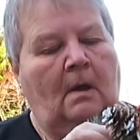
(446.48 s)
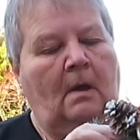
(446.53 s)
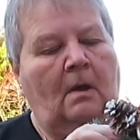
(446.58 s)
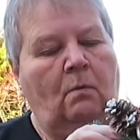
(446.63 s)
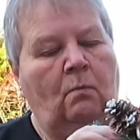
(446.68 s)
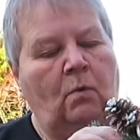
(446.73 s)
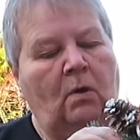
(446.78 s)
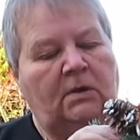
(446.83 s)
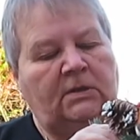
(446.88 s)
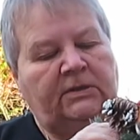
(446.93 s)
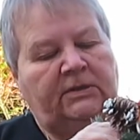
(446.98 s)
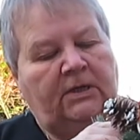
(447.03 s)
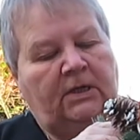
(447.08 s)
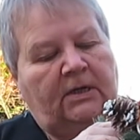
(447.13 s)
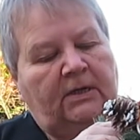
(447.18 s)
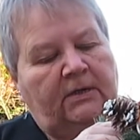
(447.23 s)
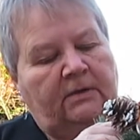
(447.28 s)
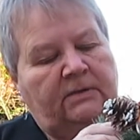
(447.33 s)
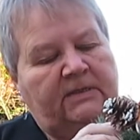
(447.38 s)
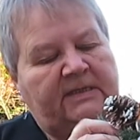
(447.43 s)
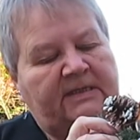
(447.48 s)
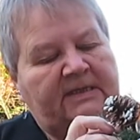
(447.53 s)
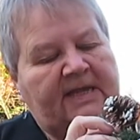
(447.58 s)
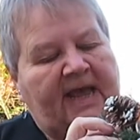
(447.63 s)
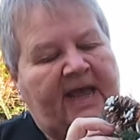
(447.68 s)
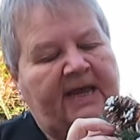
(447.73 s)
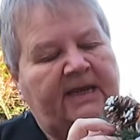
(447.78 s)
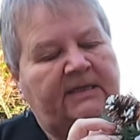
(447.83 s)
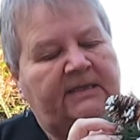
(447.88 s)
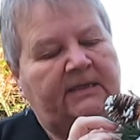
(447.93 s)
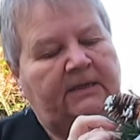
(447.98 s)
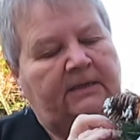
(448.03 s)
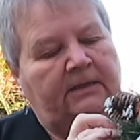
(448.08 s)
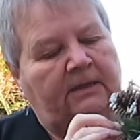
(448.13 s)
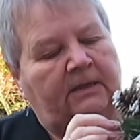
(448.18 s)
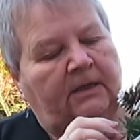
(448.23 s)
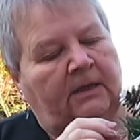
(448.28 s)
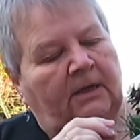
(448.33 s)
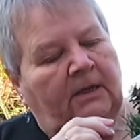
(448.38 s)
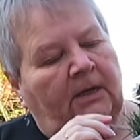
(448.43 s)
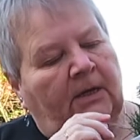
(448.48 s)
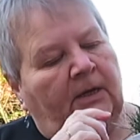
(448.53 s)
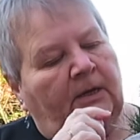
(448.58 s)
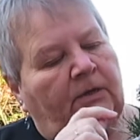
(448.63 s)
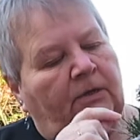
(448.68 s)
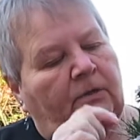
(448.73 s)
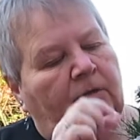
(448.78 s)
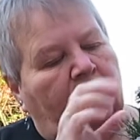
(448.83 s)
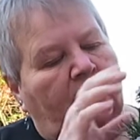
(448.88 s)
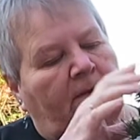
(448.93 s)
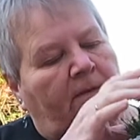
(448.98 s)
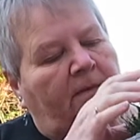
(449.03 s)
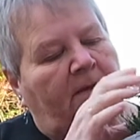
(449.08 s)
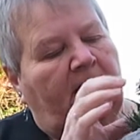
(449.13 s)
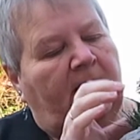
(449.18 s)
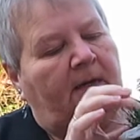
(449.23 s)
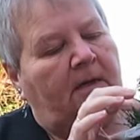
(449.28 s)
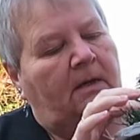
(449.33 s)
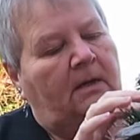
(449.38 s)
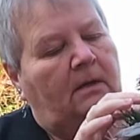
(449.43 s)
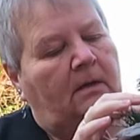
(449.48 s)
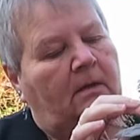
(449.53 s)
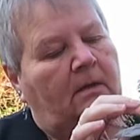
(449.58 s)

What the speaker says: And once the glue's set, you can then